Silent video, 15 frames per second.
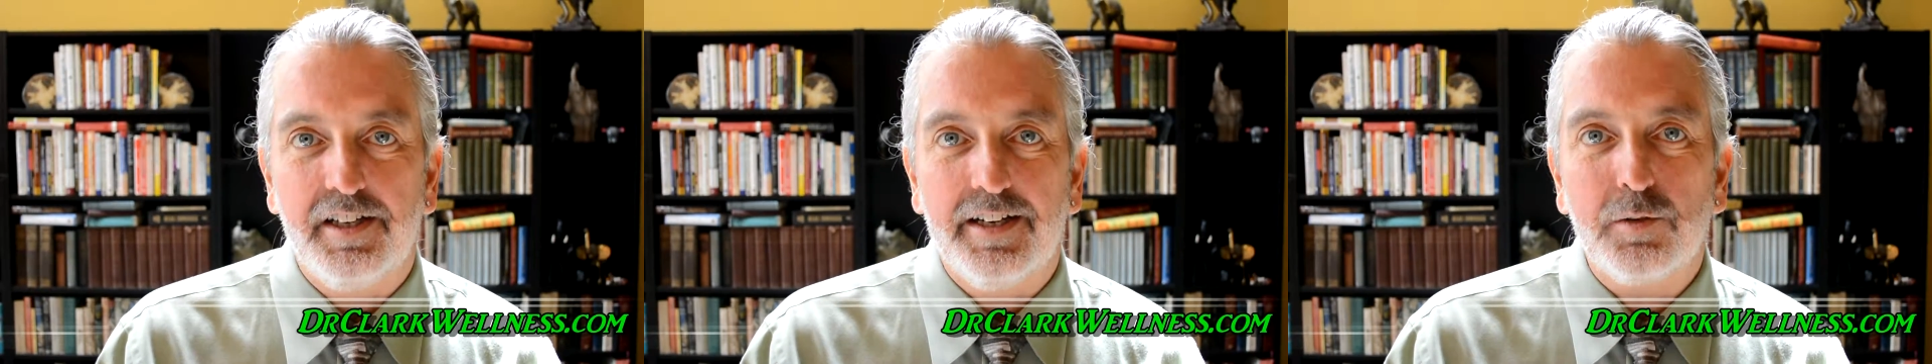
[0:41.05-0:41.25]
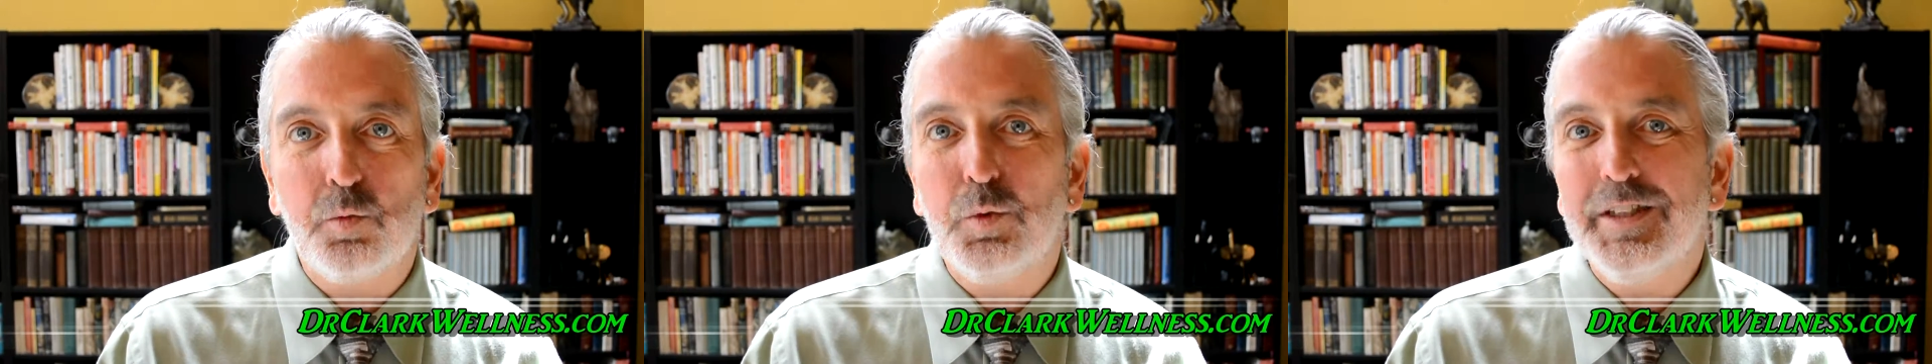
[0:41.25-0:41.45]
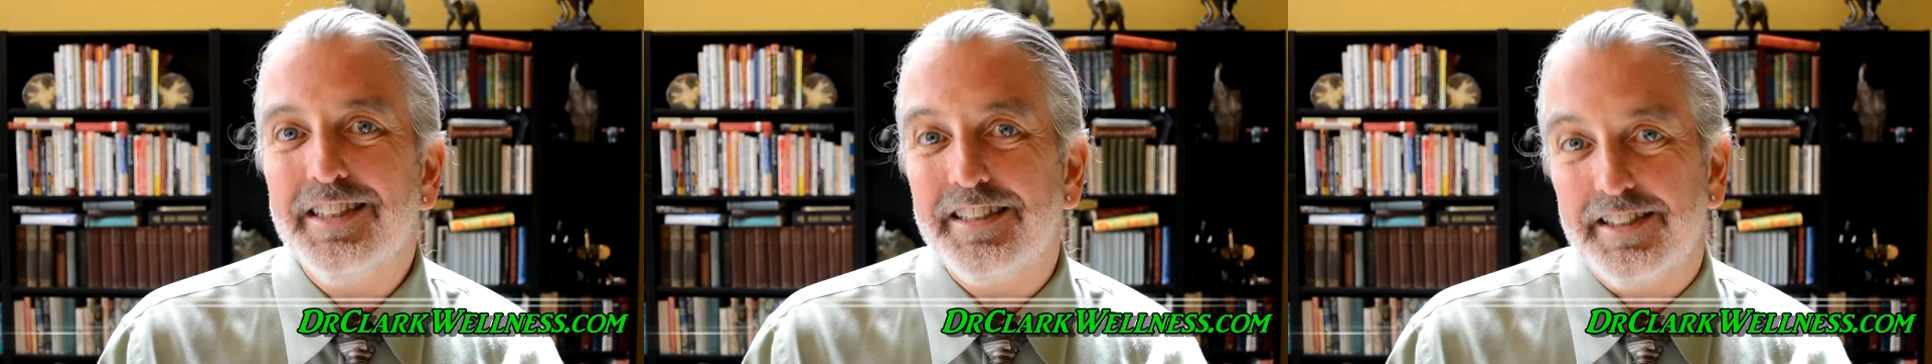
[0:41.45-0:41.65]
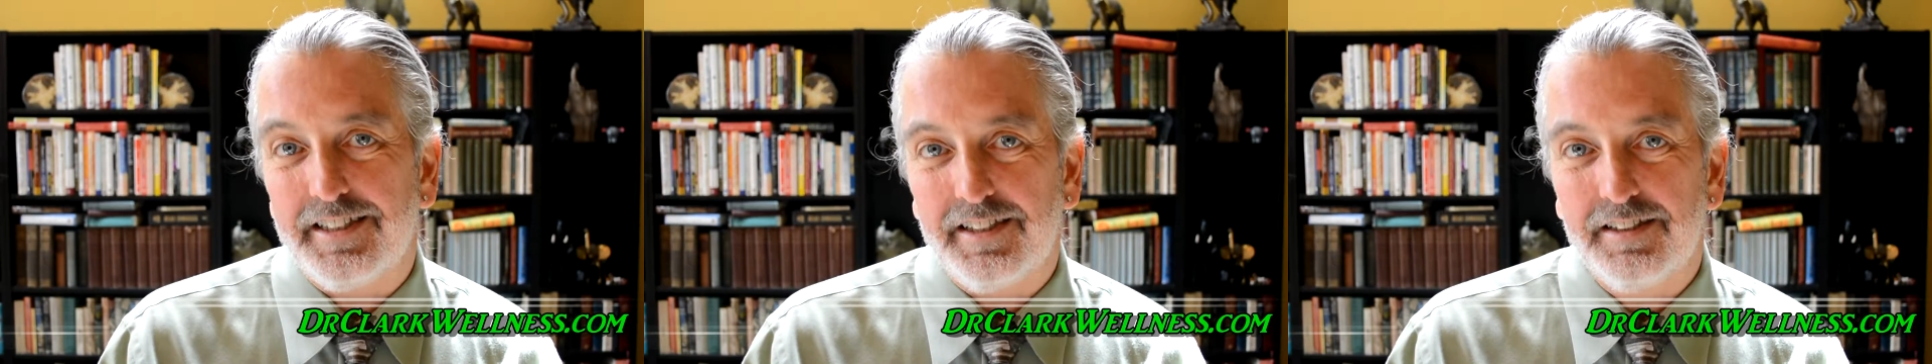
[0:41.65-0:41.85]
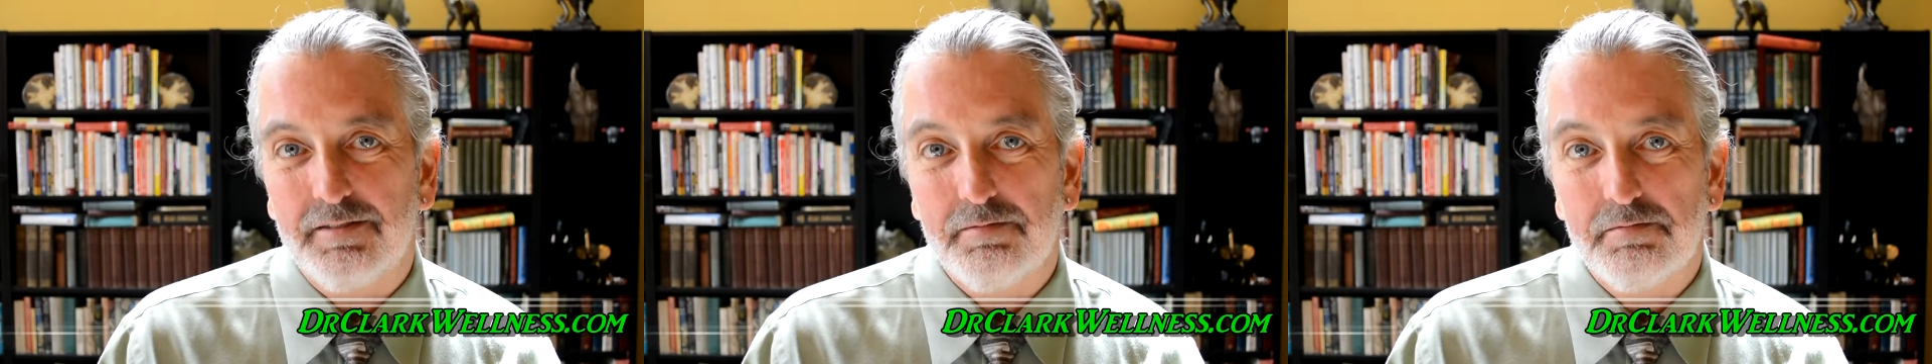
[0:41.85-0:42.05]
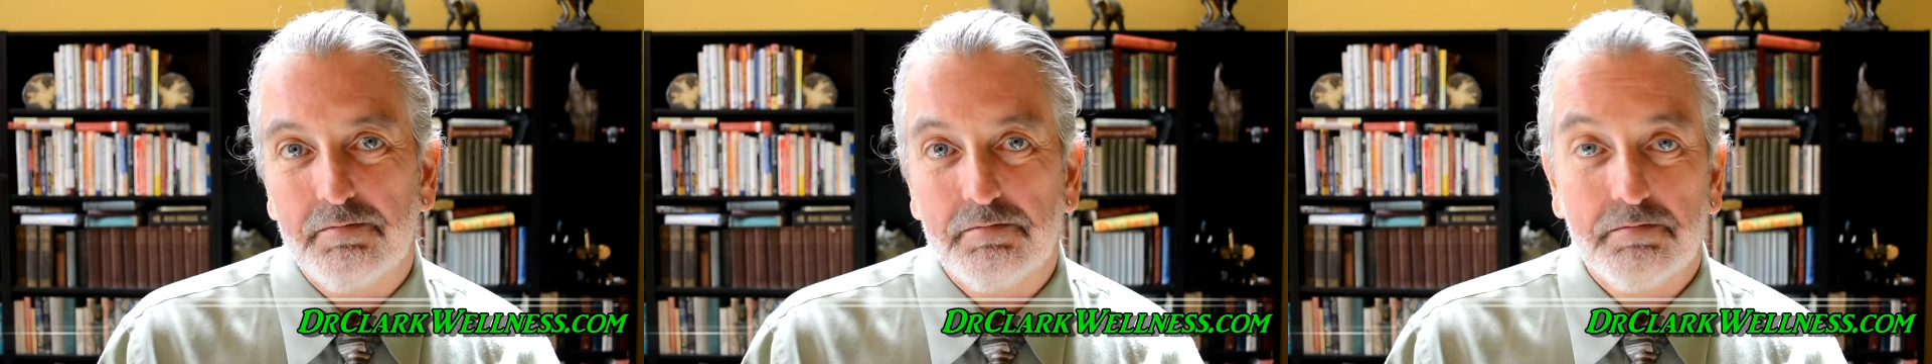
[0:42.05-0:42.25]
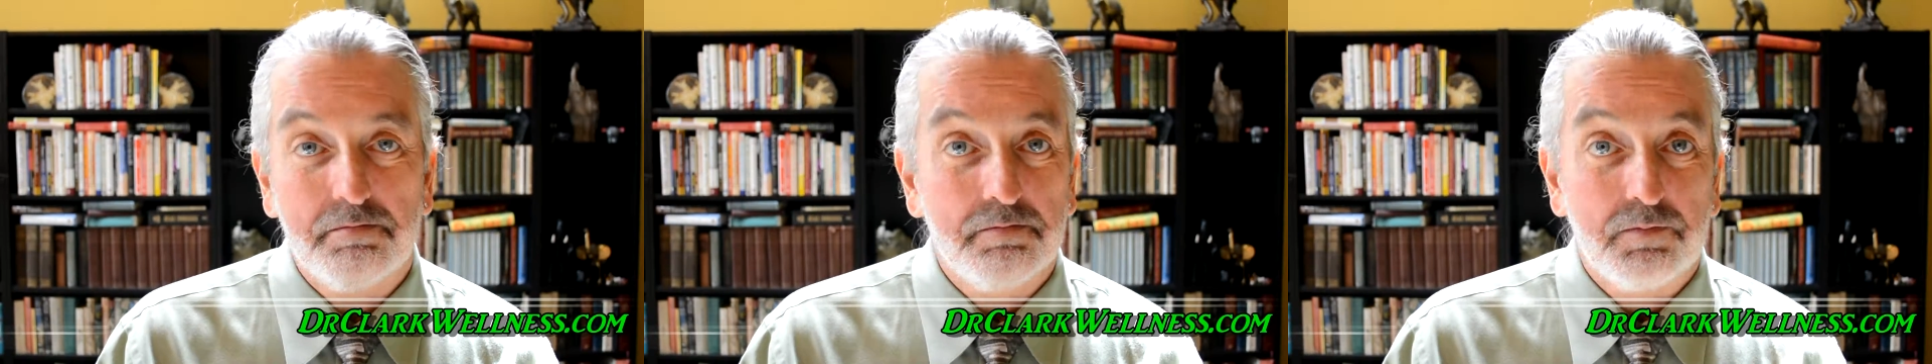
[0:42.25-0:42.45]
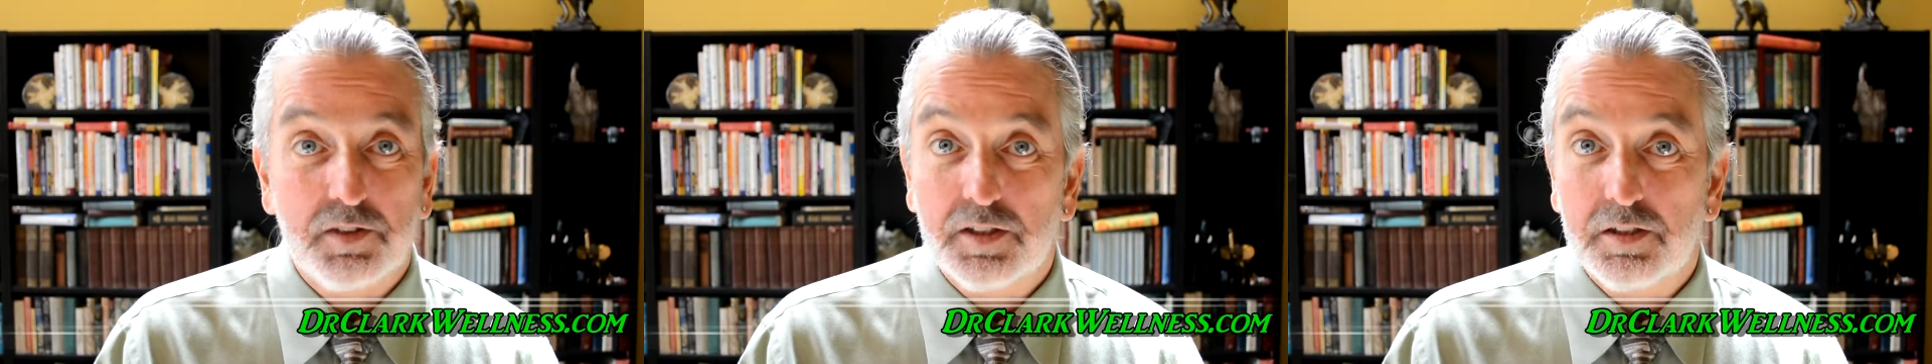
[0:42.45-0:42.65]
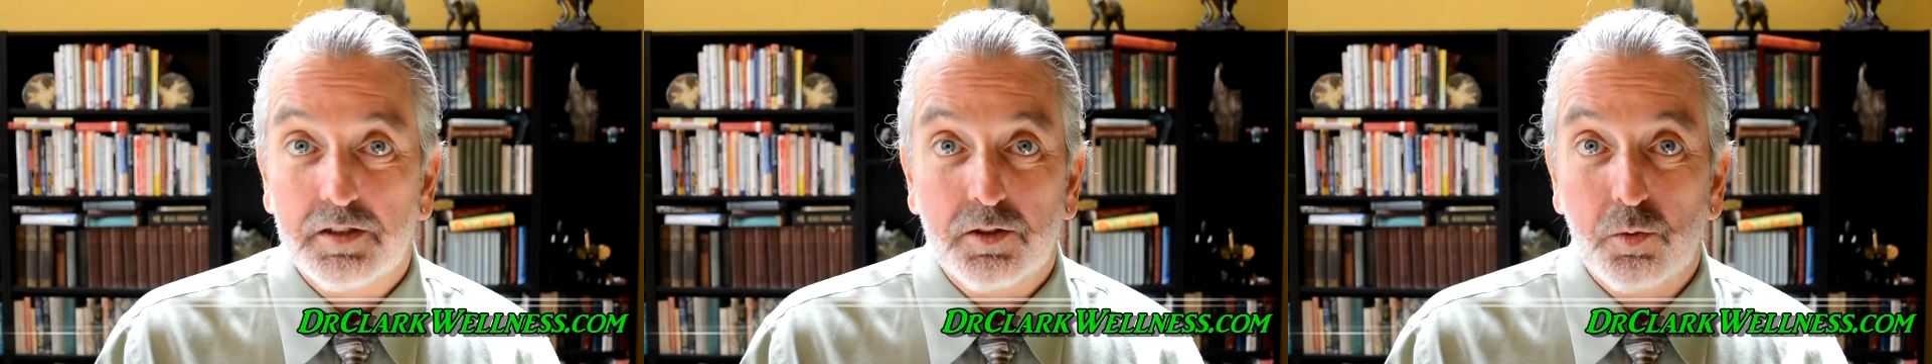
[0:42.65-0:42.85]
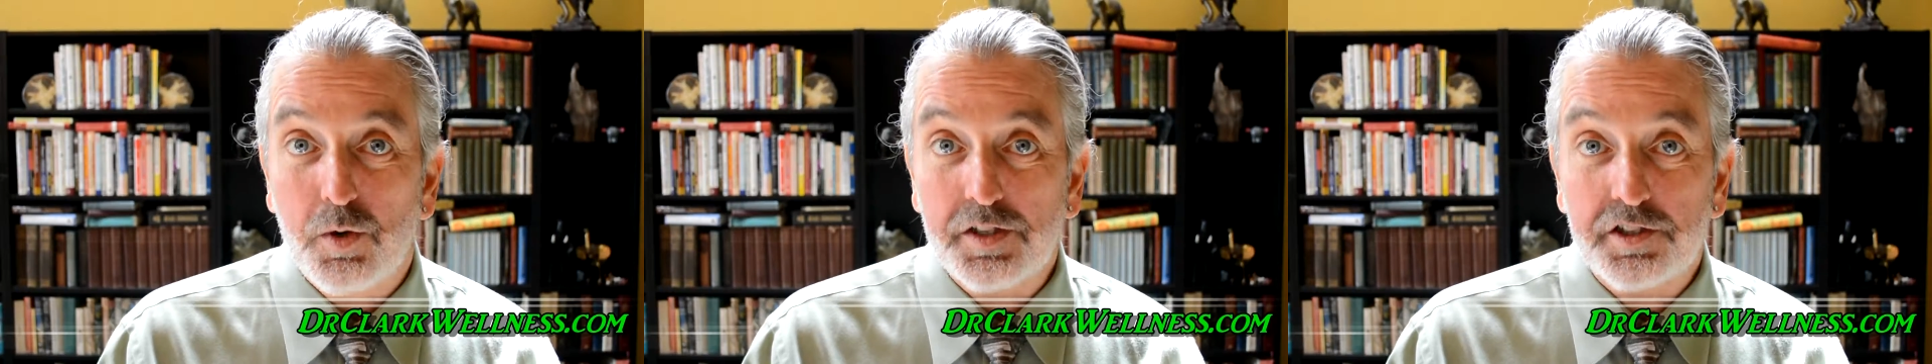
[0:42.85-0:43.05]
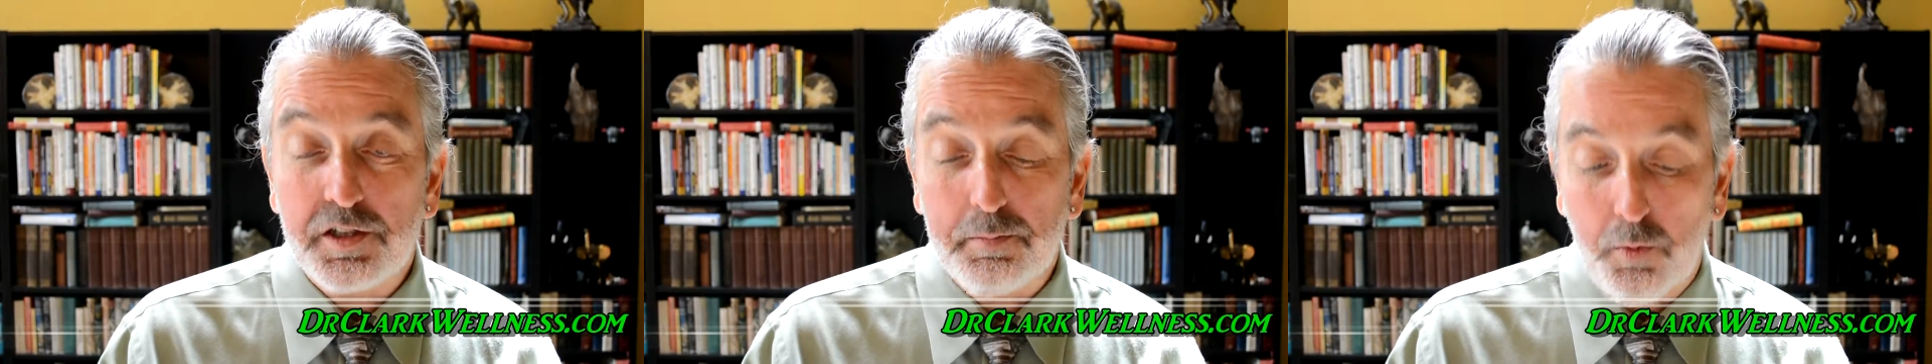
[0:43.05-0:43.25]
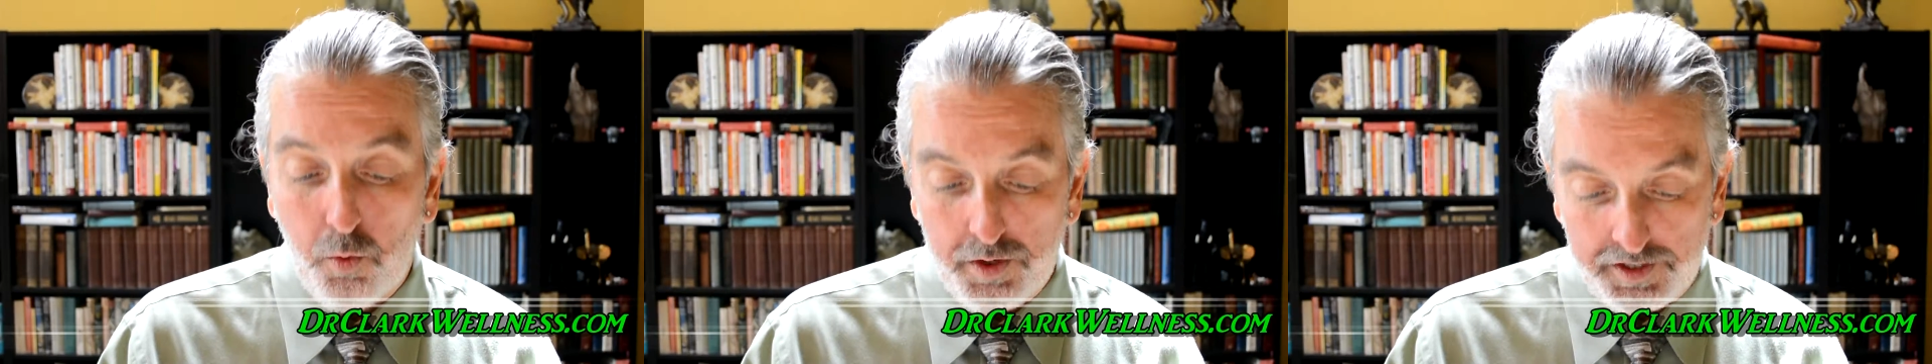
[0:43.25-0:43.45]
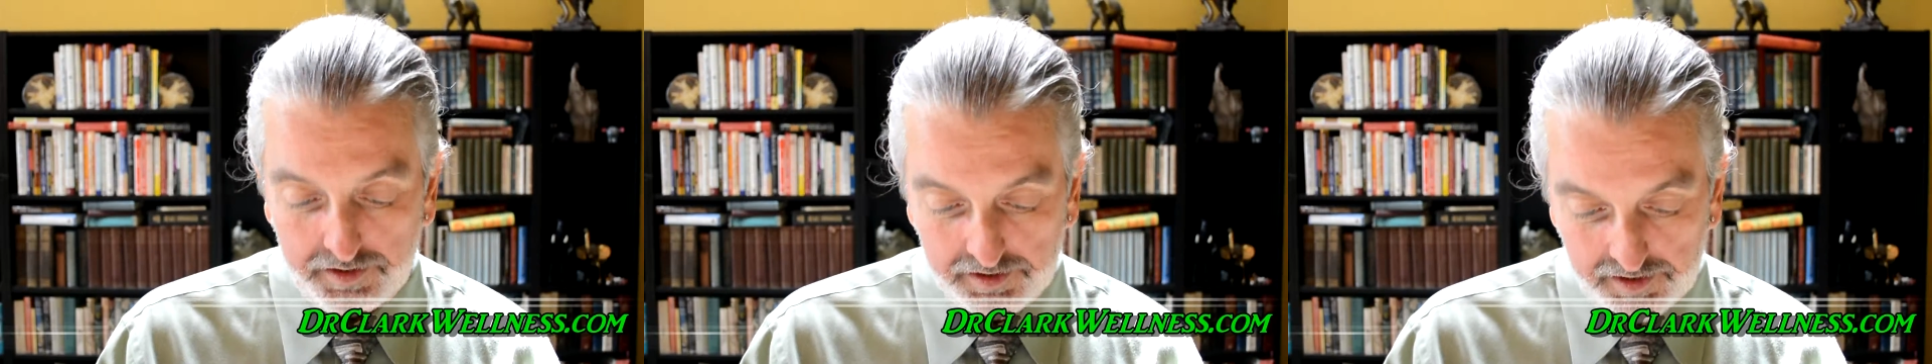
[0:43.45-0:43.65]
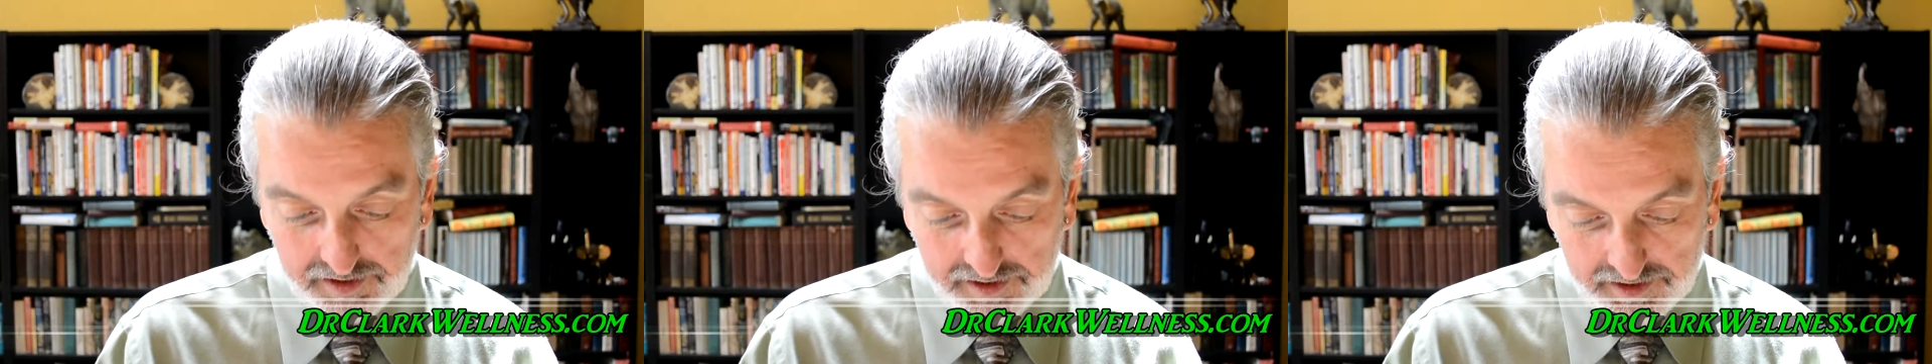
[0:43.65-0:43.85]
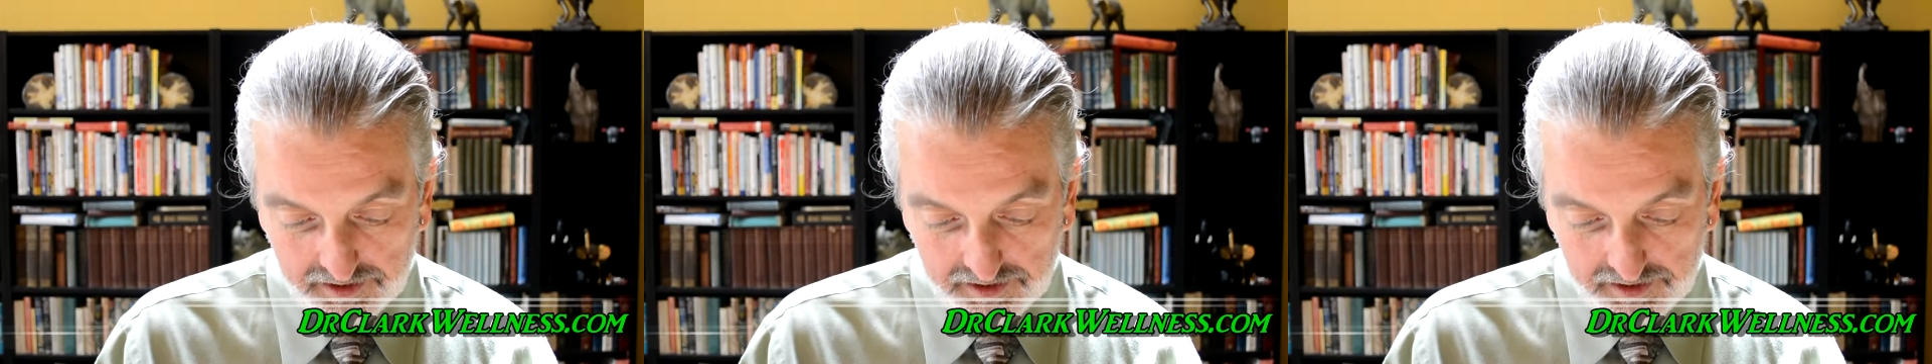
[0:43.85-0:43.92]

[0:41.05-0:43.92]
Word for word: and wheezing. What's the point?